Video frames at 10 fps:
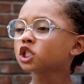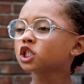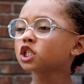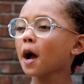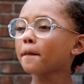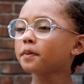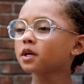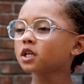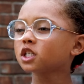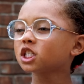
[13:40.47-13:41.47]
Shot
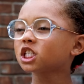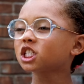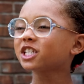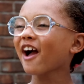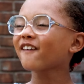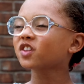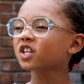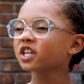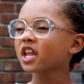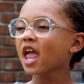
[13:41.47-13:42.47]
put,
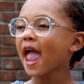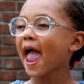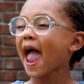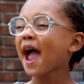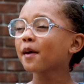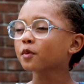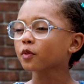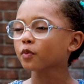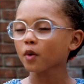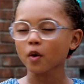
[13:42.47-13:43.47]
javelin, hammer
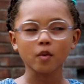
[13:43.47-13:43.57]
throw.